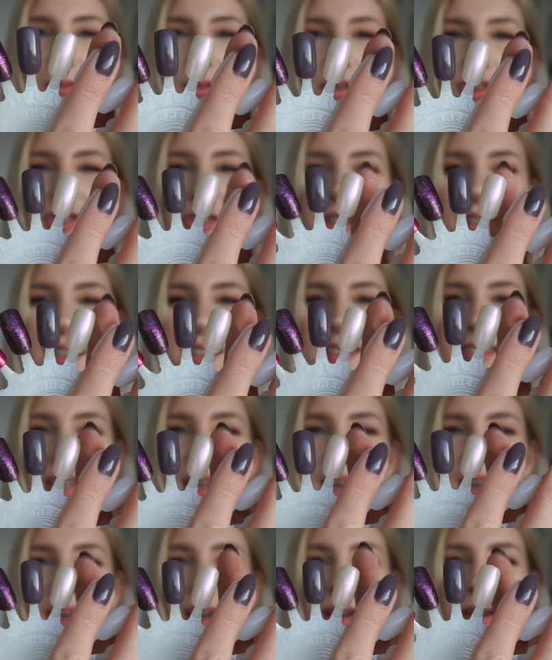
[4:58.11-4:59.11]
which is
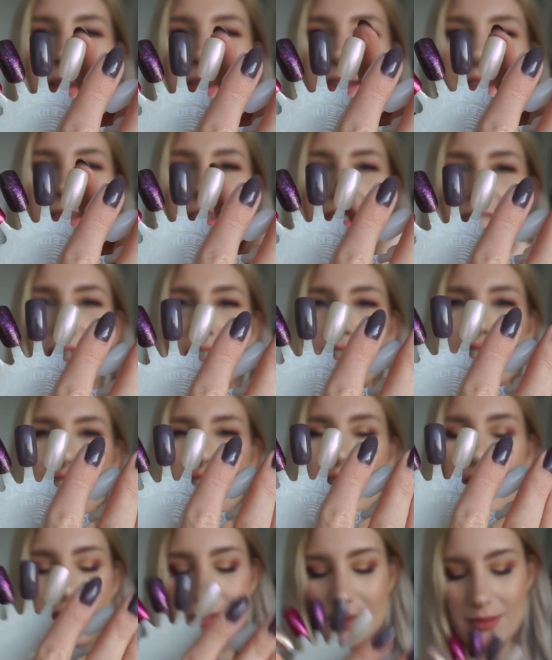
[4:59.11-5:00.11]
a kind of
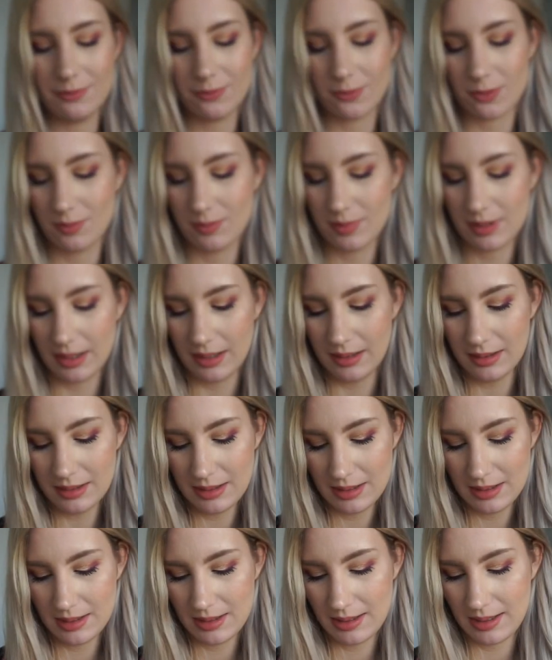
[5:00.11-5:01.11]
sheerer formula.
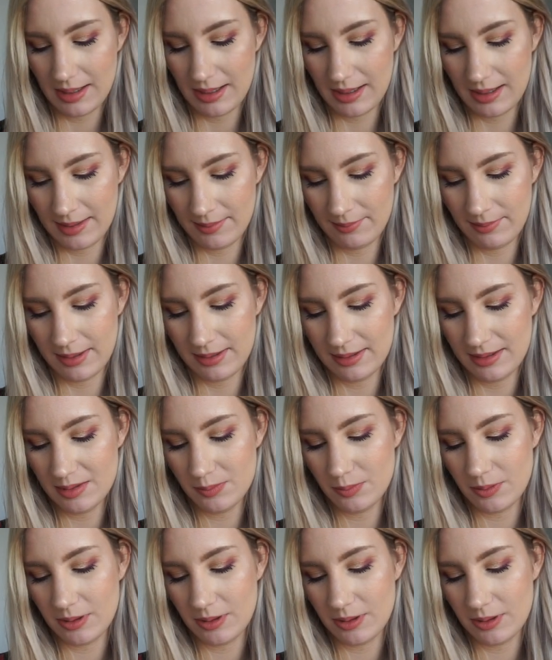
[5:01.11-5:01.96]
And this